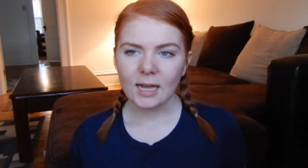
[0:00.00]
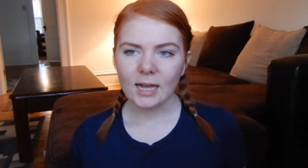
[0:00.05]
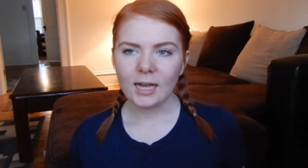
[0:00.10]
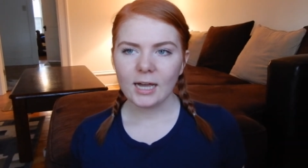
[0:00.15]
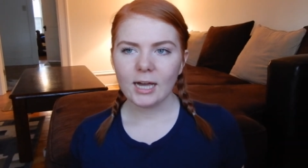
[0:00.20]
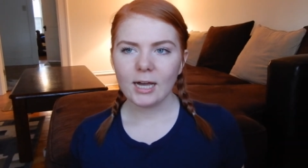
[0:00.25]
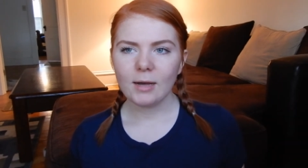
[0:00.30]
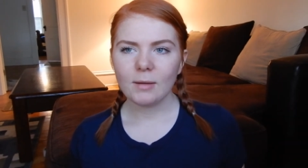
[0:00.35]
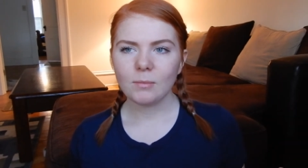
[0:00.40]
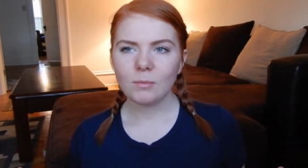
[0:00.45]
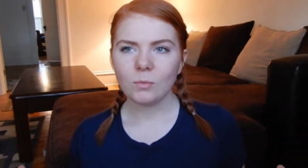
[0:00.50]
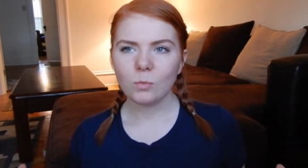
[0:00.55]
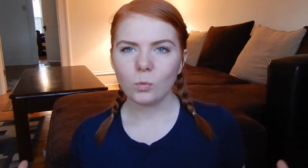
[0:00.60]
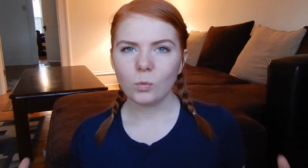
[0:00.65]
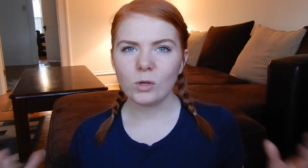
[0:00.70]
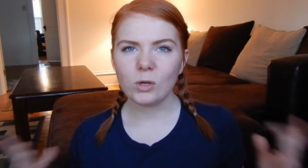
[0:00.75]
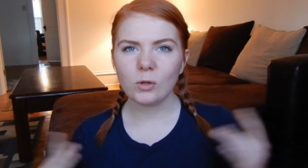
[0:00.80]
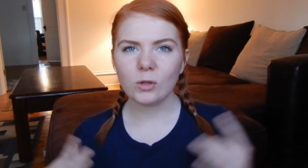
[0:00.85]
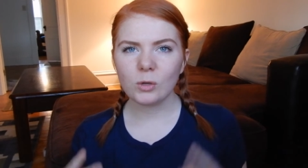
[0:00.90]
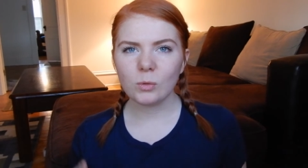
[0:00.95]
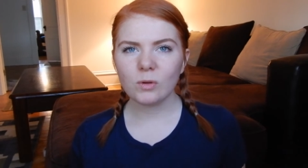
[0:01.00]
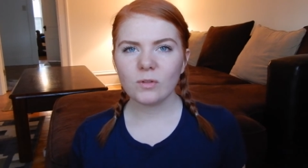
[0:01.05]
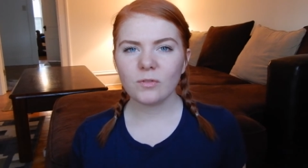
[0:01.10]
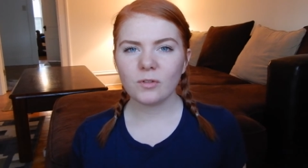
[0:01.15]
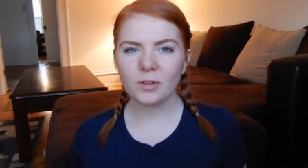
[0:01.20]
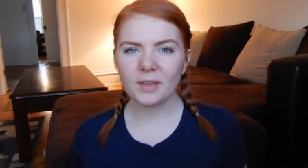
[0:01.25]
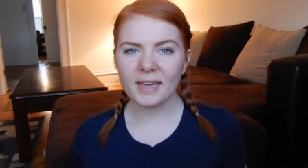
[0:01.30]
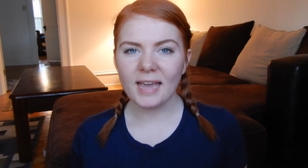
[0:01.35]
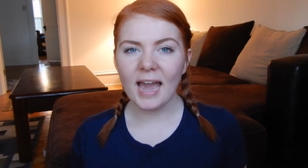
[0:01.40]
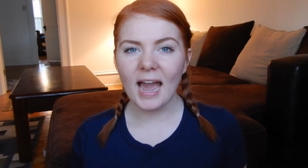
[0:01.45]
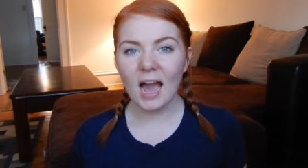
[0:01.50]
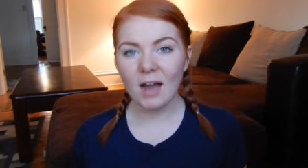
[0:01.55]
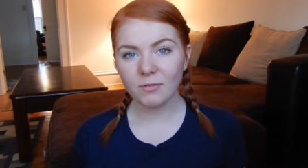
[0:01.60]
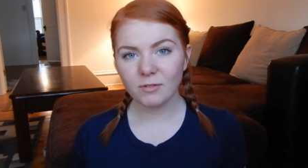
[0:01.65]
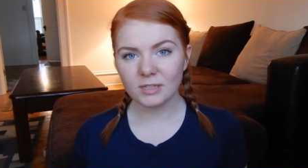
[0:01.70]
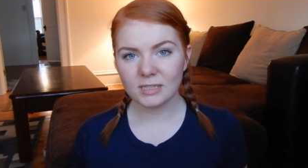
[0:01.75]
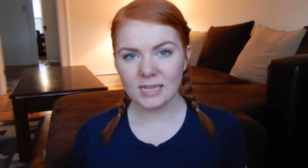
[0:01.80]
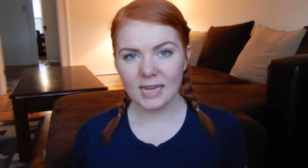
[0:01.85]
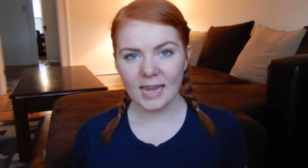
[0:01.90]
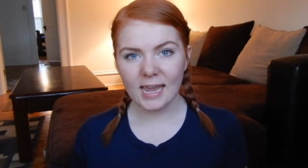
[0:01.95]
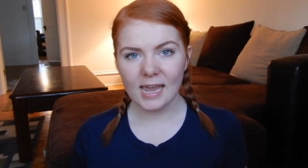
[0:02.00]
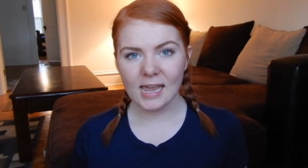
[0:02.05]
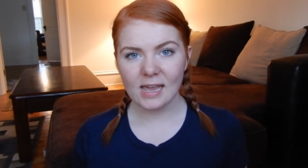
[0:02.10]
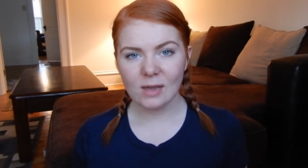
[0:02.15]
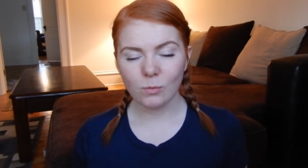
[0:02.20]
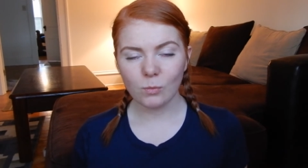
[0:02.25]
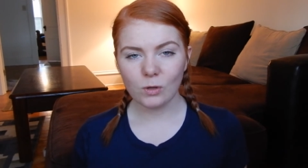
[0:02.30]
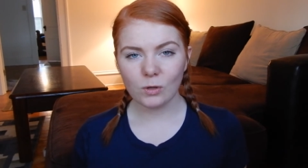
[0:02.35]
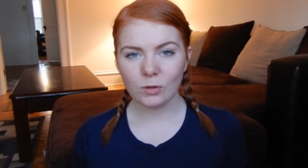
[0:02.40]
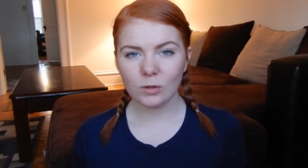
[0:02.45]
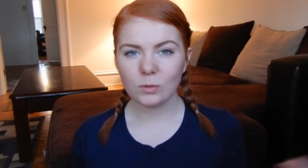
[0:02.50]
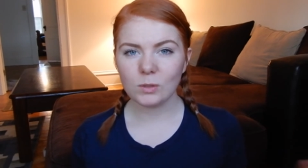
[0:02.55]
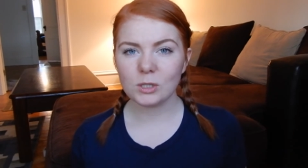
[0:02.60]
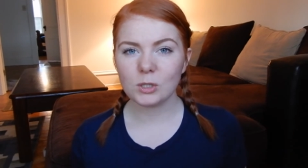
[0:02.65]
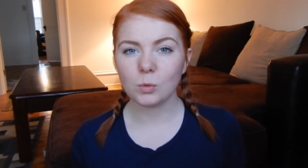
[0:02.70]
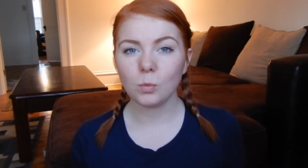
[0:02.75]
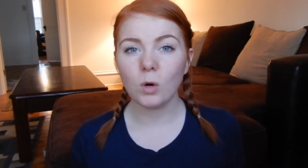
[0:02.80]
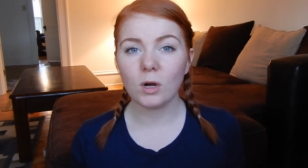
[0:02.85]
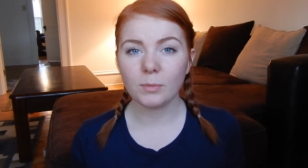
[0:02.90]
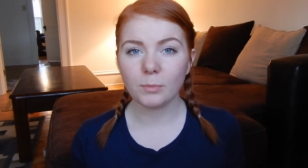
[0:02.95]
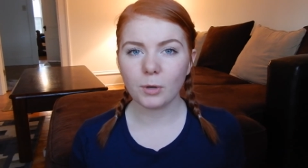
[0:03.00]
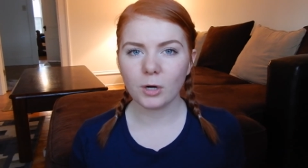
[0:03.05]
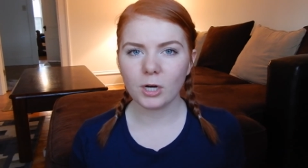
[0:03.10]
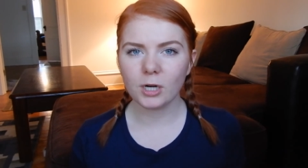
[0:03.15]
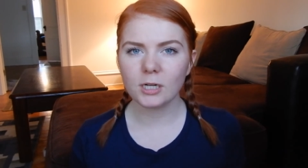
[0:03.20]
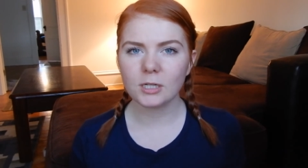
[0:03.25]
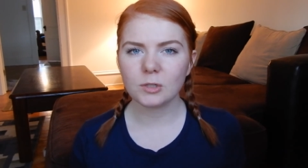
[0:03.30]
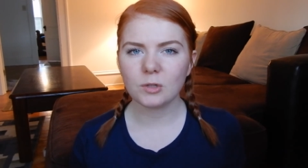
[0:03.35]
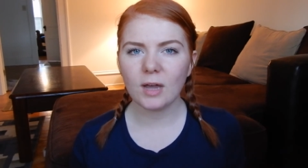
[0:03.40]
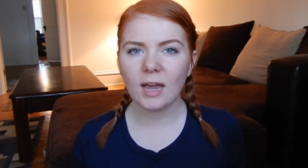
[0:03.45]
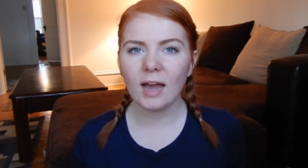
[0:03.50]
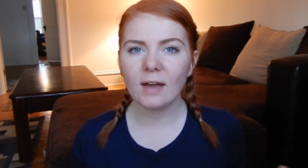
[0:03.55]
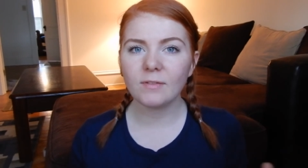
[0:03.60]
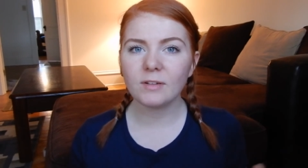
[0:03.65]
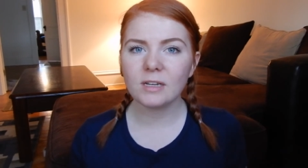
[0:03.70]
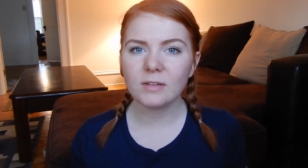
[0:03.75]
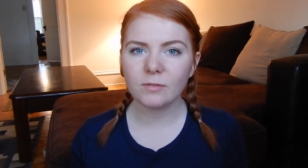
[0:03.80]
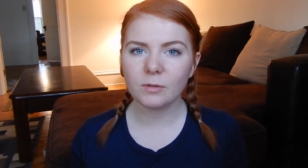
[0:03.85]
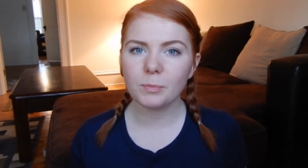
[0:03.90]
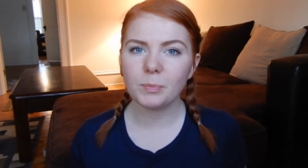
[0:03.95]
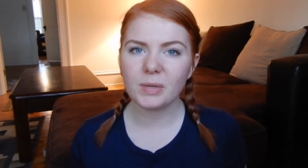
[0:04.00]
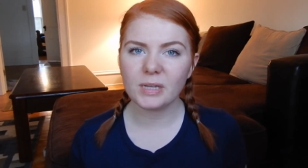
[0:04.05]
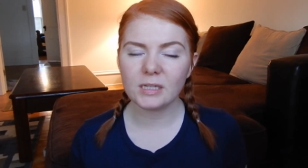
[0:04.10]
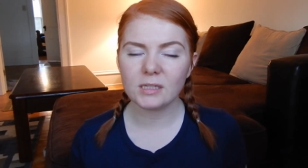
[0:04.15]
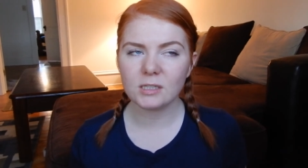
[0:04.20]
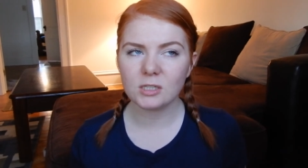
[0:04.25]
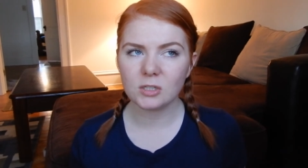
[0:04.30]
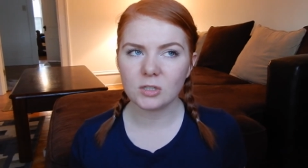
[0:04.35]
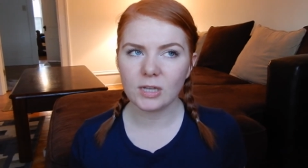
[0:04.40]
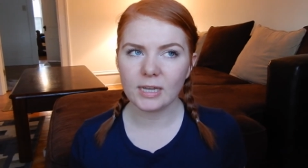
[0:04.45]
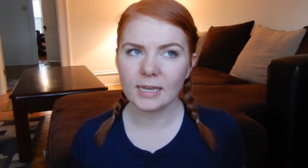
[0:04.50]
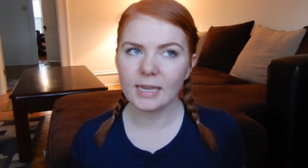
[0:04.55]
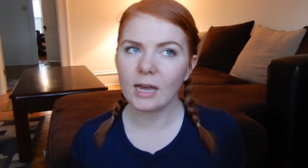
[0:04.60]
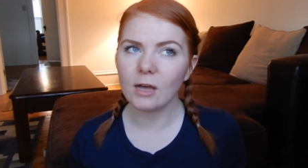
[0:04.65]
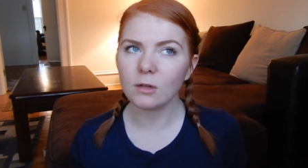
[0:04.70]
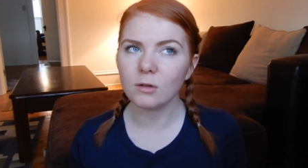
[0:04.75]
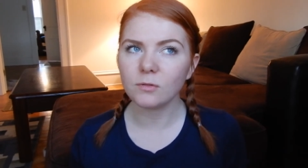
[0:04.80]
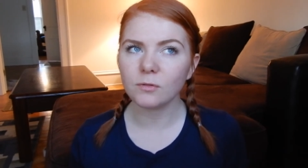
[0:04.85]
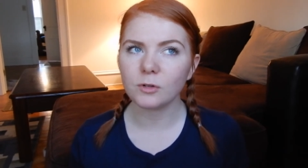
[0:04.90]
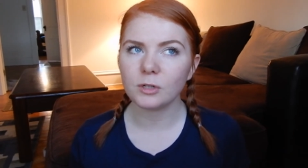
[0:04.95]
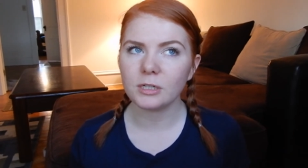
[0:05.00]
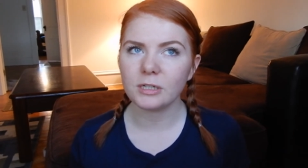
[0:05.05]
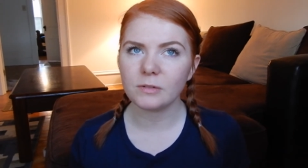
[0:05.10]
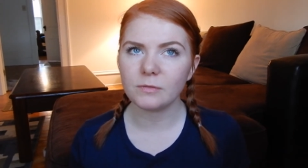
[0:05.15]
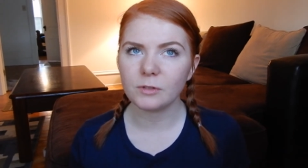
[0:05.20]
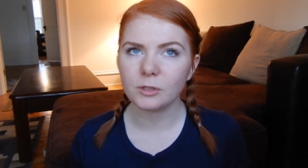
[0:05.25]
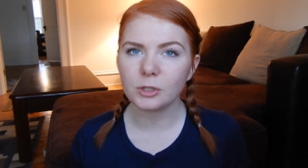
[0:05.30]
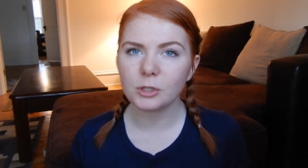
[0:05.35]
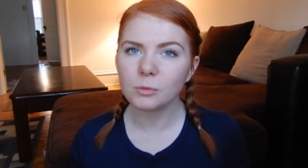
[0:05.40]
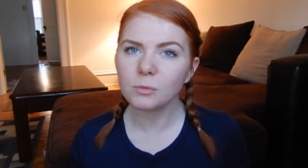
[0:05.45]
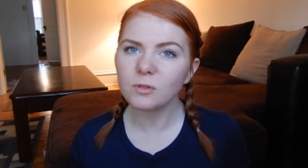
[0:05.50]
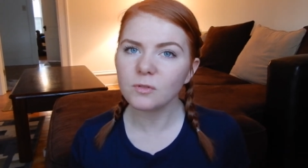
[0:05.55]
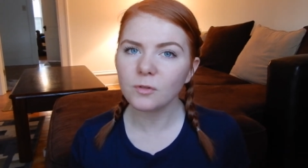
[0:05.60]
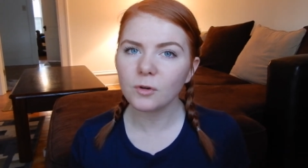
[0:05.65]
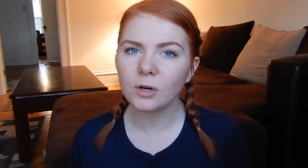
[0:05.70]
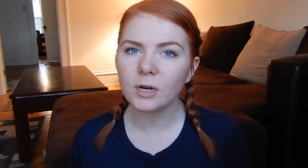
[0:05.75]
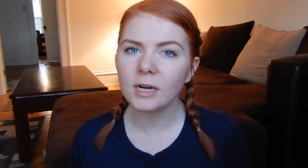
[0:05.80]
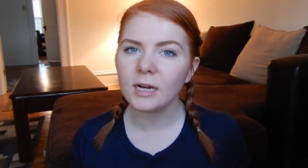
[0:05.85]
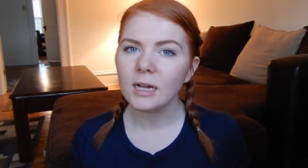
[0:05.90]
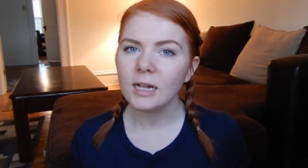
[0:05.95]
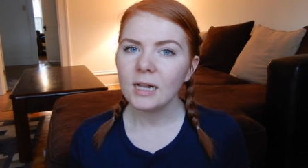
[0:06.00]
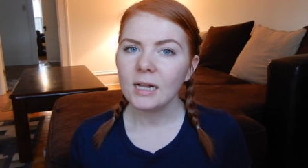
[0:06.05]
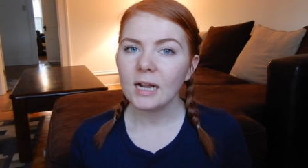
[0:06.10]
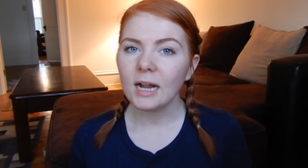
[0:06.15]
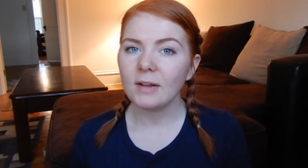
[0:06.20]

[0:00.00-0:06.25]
Um, we only went for like half a day and we only went to one park, so I haven't even been to like California Adventure before.